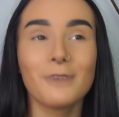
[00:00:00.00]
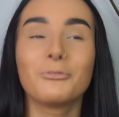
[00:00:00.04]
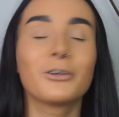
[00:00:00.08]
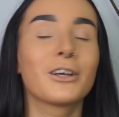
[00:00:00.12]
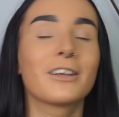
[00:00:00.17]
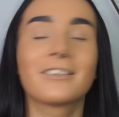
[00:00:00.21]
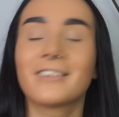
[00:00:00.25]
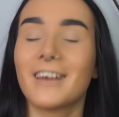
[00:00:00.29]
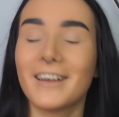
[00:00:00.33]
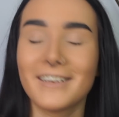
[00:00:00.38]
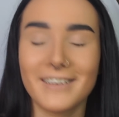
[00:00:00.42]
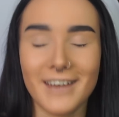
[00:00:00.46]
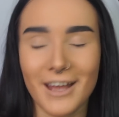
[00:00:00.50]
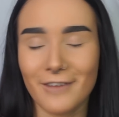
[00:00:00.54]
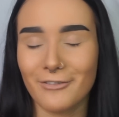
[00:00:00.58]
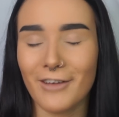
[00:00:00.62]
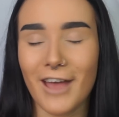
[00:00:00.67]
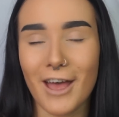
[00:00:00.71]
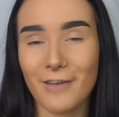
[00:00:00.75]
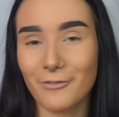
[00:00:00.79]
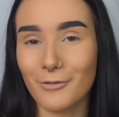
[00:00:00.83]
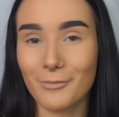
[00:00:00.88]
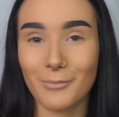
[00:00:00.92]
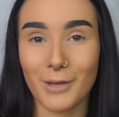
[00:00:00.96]
because I never
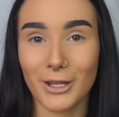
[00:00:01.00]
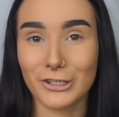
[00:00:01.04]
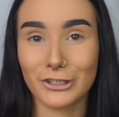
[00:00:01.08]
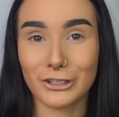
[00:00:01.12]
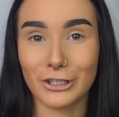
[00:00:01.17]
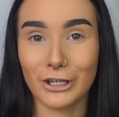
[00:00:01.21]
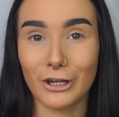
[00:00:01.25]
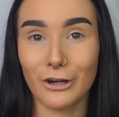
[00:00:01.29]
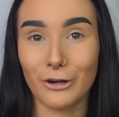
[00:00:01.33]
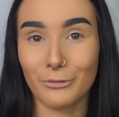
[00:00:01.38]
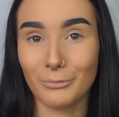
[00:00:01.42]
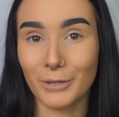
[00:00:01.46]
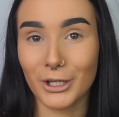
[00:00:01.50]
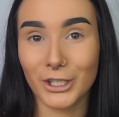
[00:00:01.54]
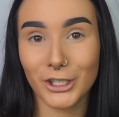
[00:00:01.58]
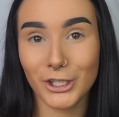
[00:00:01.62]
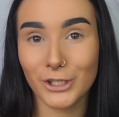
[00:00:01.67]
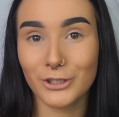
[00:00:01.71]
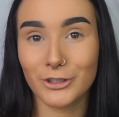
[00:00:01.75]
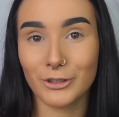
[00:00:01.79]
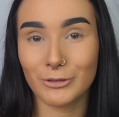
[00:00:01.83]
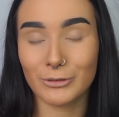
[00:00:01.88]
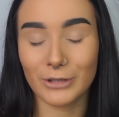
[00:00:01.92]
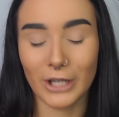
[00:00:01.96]
ever mention it on my
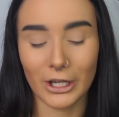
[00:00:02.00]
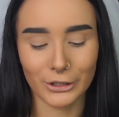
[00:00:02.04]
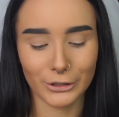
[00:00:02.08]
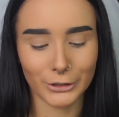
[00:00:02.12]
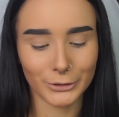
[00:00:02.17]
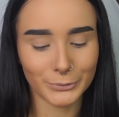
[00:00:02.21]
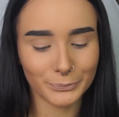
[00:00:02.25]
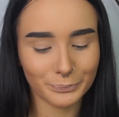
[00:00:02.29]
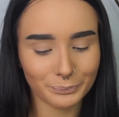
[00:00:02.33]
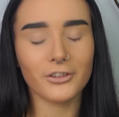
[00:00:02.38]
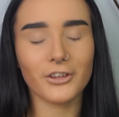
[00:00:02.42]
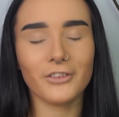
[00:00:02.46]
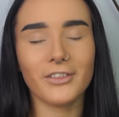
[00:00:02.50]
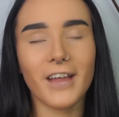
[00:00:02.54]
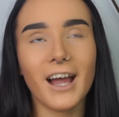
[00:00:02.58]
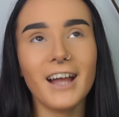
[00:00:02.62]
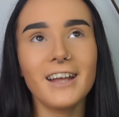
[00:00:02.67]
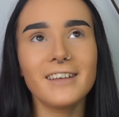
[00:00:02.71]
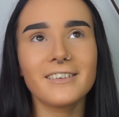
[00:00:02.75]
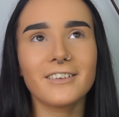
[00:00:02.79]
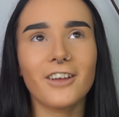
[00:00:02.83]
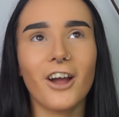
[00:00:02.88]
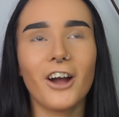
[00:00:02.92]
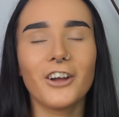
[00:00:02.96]
YouTube channel. So
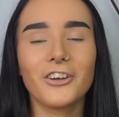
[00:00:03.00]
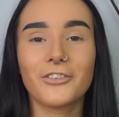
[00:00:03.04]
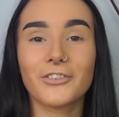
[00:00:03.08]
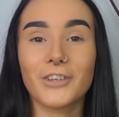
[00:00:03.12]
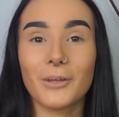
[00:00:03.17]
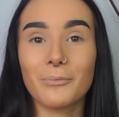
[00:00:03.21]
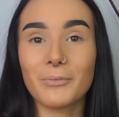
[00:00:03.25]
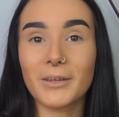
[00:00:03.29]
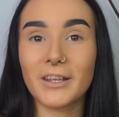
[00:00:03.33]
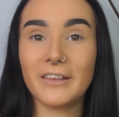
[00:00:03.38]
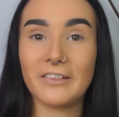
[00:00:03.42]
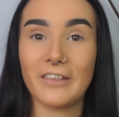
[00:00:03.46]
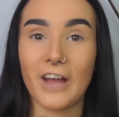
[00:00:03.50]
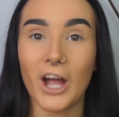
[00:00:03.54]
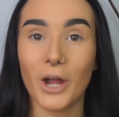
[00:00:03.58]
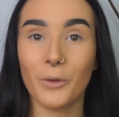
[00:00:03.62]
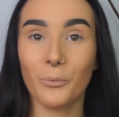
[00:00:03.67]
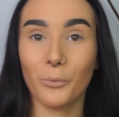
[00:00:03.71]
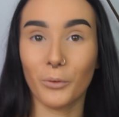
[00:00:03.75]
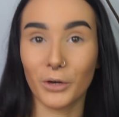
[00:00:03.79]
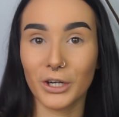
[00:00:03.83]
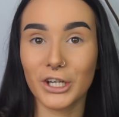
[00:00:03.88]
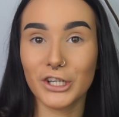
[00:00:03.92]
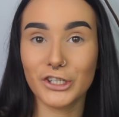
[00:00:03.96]
that is kind of something that I
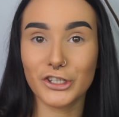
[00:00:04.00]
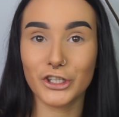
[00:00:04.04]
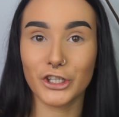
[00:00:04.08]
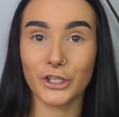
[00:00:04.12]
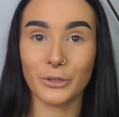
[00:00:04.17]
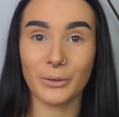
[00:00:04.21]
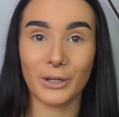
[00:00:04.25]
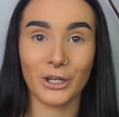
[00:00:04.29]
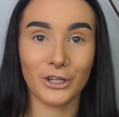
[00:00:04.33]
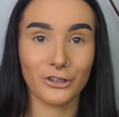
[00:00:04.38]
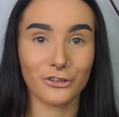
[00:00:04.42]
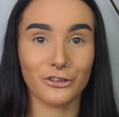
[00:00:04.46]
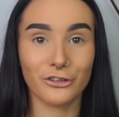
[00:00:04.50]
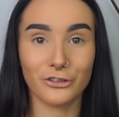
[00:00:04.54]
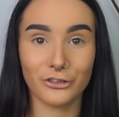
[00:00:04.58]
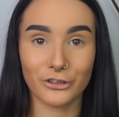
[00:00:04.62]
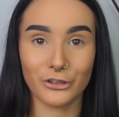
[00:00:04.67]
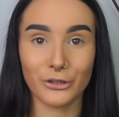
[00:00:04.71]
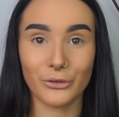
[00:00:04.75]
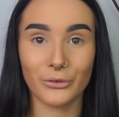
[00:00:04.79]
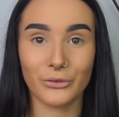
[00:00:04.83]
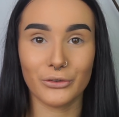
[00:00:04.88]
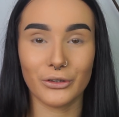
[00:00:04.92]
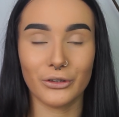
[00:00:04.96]
wanted to
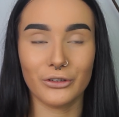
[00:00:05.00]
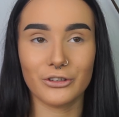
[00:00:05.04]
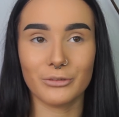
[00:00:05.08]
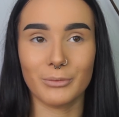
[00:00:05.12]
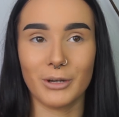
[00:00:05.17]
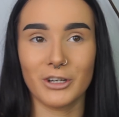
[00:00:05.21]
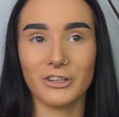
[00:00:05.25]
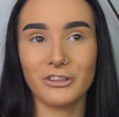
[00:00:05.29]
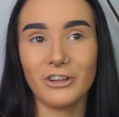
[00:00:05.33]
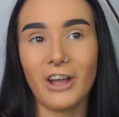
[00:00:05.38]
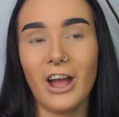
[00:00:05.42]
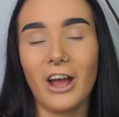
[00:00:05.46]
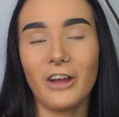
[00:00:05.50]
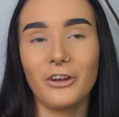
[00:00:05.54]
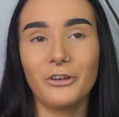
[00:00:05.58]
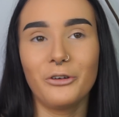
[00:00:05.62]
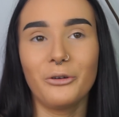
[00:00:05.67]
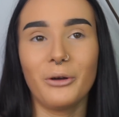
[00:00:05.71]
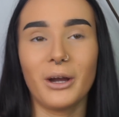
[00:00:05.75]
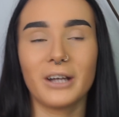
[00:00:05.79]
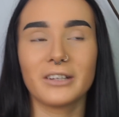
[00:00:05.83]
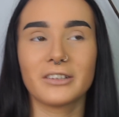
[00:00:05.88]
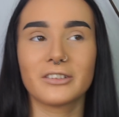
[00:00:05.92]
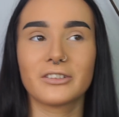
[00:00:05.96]
introduce into my
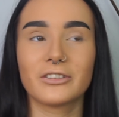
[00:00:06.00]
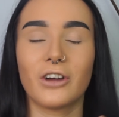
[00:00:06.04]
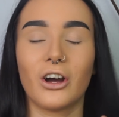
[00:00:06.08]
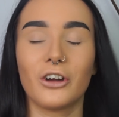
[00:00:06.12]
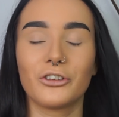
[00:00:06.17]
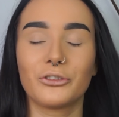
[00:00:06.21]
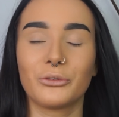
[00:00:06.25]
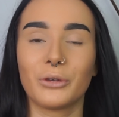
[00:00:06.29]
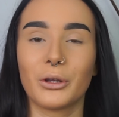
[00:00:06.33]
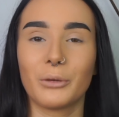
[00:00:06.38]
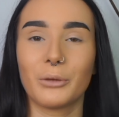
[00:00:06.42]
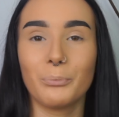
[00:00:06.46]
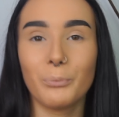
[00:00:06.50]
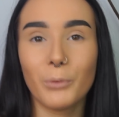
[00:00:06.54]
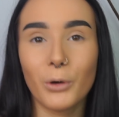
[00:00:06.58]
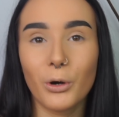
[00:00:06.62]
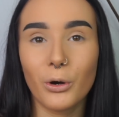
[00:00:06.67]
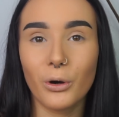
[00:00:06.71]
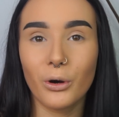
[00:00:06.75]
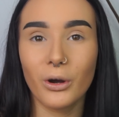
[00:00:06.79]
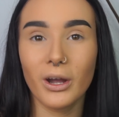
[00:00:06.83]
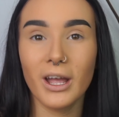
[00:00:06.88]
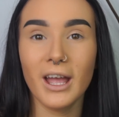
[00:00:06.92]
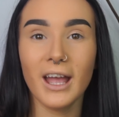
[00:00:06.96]
channel and start doing
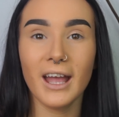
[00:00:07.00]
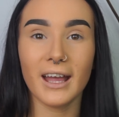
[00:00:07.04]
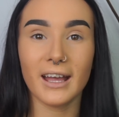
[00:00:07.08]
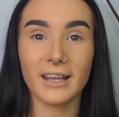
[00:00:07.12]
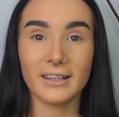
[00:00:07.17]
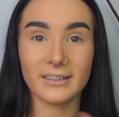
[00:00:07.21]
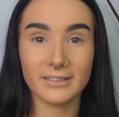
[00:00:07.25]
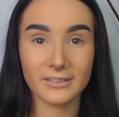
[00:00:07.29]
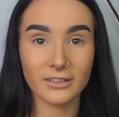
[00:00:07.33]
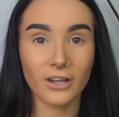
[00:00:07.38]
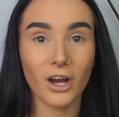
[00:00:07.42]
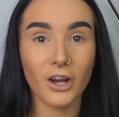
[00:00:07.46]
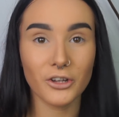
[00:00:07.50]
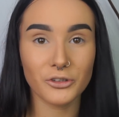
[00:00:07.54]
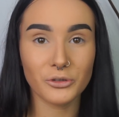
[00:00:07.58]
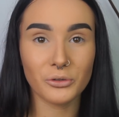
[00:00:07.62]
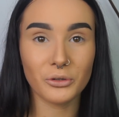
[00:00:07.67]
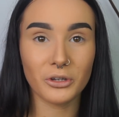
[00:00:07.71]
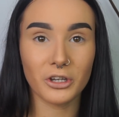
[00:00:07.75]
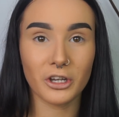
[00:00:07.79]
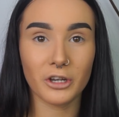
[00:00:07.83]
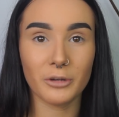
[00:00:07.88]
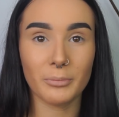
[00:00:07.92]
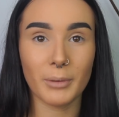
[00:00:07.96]
more, is start
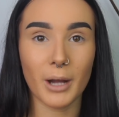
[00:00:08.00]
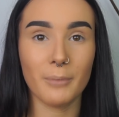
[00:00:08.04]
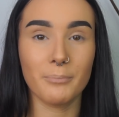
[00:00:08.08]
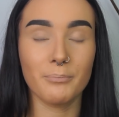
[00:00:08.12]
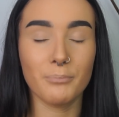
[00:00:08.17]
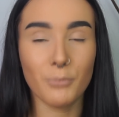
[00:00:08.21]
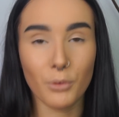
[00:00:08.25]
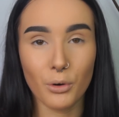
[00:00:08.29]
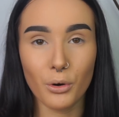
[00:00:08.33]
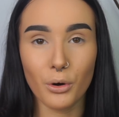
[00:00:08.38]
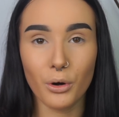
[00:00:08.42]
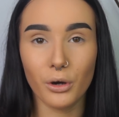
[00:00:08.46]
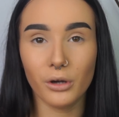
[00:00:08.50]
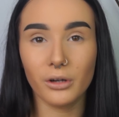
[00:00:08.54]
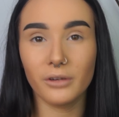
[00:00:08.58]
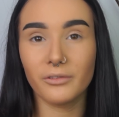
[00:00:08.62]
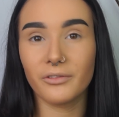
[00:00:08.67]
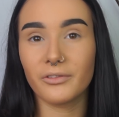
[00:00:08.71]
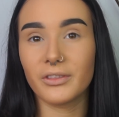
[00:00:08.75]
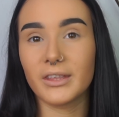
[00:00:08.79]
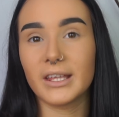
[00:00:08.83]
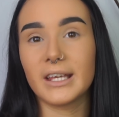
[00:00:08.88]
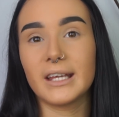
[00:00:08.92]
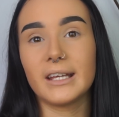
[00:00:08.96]
talking about more
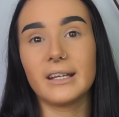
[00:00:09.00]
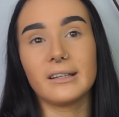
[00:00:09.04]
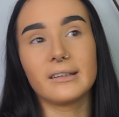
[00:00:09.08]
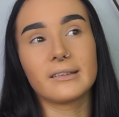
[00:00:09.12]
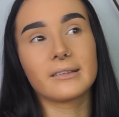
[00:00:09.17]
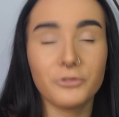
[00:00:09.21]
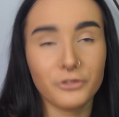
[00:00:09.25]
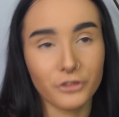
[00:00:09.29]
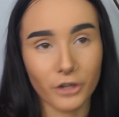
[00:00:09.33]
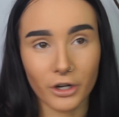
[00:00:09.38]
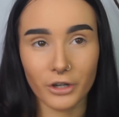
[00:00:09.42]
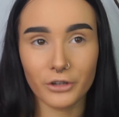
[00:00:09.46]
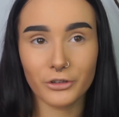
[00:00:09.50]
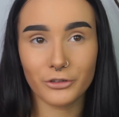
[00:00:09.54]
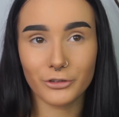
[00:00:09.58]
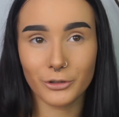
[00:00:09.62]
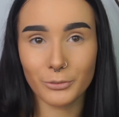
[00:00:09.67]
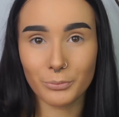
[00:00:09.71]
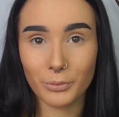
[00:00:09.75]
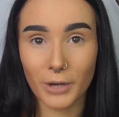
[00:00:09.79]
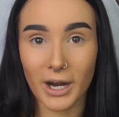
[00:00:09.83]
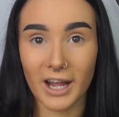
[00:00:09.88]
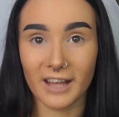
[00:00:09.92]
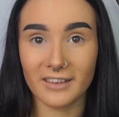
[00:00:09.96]
of these drugstore
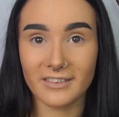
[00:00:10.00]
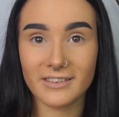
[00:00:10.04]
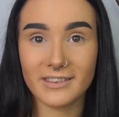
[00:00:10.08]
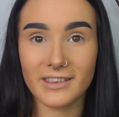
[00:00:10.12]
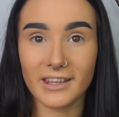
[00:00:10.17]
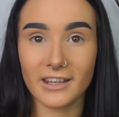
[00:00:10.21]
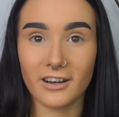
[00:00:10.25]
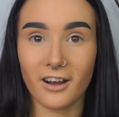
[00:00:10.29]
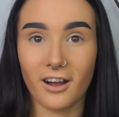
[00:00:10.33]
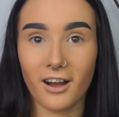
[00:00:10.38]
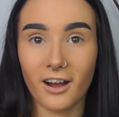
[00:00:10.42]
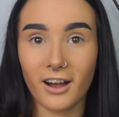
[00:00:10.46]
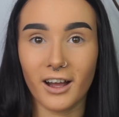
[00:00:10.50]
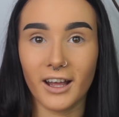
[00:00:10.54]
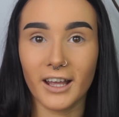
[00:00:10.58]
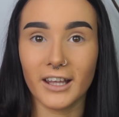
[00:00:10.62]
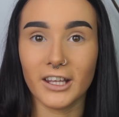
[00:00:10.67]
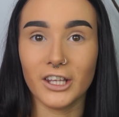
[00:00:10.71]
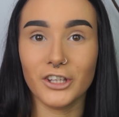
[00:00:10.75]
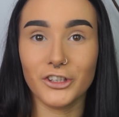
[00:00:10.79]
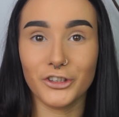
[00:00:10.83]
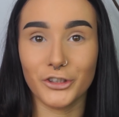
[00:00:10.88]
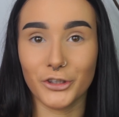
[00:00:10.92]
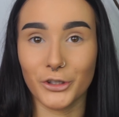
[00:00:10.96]
brands that
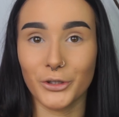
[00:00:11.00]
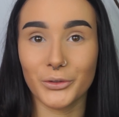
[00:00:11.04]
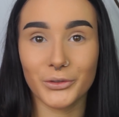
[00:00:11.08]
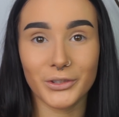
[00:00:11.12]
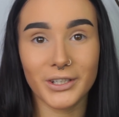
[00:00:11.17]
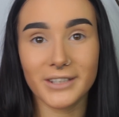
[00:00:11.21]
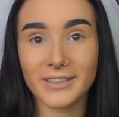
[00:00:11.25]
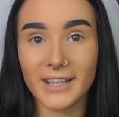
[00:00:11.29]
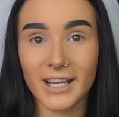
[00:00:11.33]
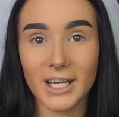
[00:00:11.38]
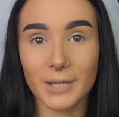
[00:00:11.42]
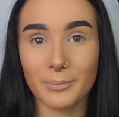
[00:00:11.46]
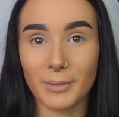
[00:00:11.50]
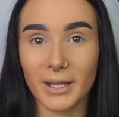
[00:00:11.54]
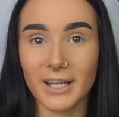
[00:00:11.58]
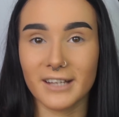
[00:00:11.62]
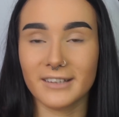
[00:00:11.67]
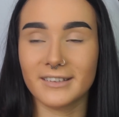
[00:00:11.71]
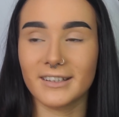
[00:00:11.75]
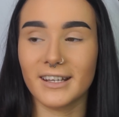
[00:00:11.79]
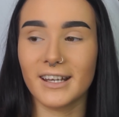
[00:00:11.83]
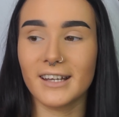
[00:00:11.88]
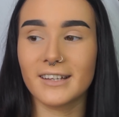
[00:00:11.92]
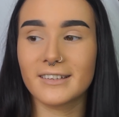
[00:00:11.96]
I use on a daily
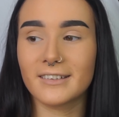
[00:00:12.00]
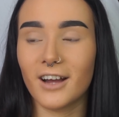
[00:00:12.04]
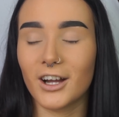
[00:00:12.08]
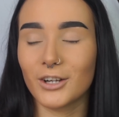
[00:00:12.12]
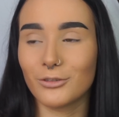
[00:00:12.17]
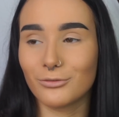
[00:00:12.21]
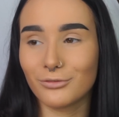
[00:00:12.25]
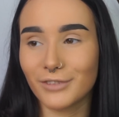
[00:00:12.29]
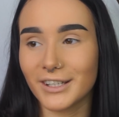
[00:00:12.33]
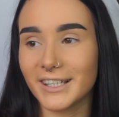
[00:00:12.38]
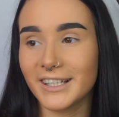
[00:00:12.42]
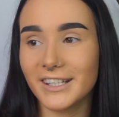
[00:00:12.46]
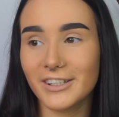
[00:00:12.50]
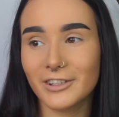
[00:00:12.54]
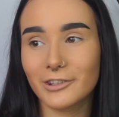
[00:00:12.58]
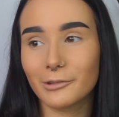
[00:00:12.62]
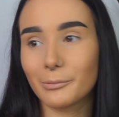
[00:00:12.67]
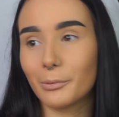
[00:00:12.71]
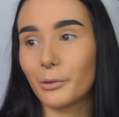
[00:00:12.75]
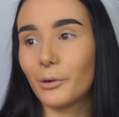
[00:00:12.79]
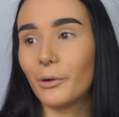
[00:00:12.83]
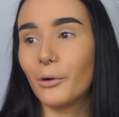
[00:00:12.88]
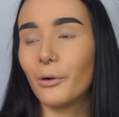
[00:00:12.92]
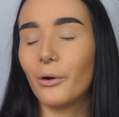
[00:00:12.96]
basis. I really
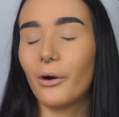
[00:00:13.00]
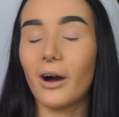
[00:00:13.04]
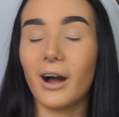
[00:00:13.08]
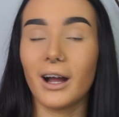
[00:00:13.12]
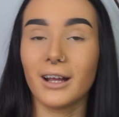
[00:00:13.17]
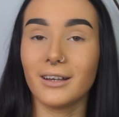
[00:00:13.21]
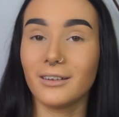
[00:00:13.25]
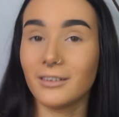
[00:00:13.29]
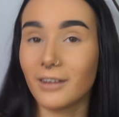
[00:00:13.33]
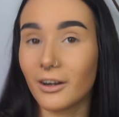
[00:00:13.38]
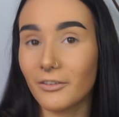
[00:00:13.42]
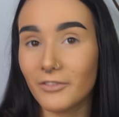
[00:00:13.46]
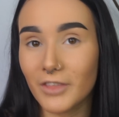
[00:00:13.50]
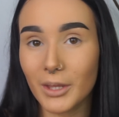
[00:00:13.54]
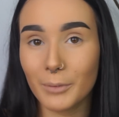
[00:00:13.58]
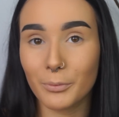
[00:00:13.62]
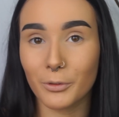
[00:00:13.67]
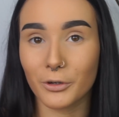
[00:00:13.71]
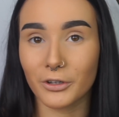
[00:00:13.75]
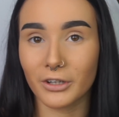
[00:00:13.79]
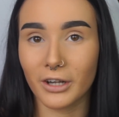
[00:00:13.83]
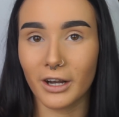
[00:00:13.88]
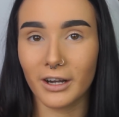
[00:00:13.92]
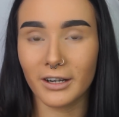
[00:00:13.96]
support, I love their
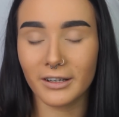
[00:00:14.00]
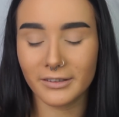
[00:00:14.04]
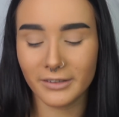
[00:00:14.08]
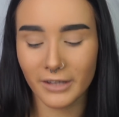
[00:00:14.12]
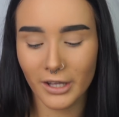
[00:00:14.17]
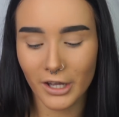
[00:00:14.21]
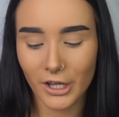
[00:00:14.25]
products.